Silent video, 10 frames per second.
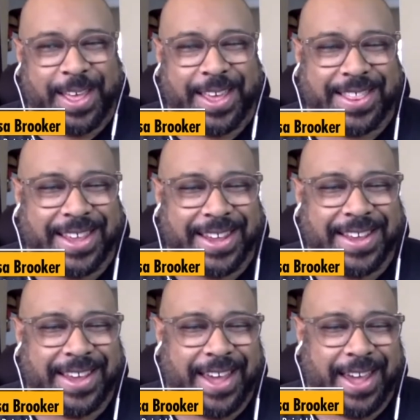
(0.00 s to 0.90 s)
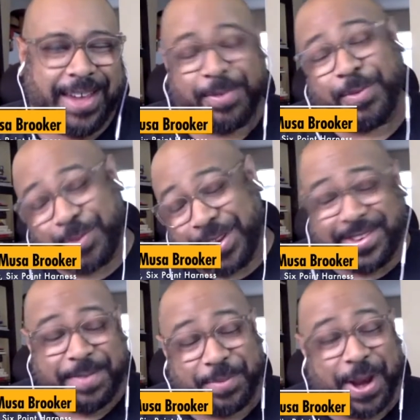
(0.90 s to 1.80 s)
I think uh, it
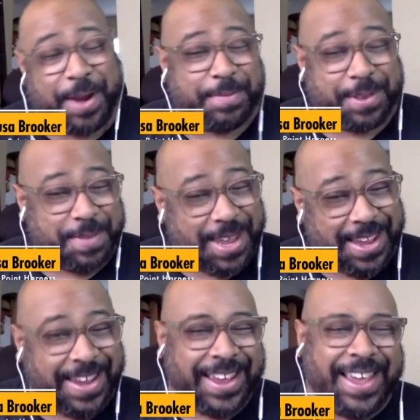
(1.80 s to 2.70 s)
seemed random to me.